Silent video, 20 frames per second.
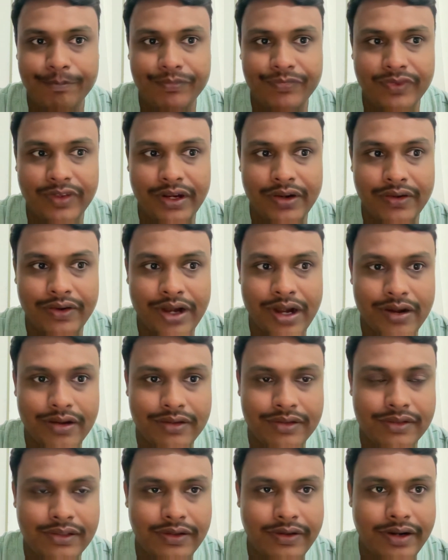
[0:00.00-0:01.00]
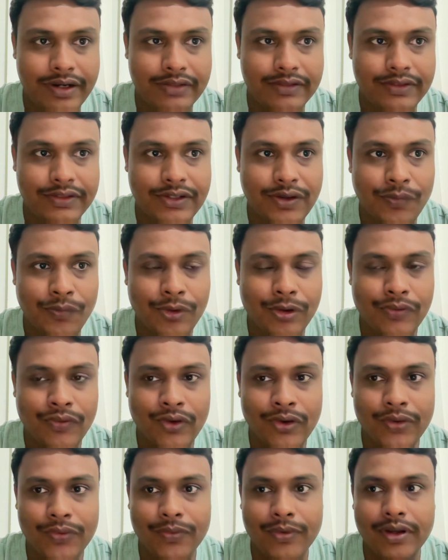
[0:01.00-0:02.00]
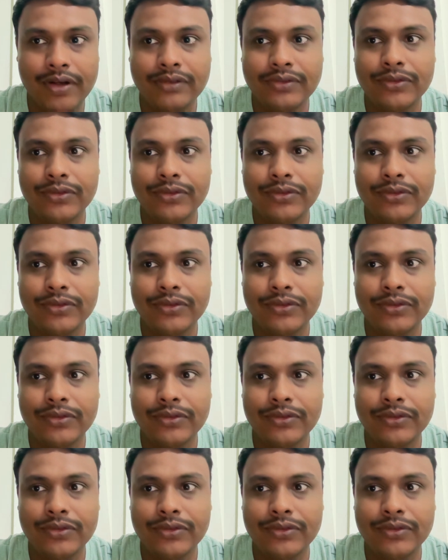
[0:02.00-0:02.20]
then traditional rack system will not work.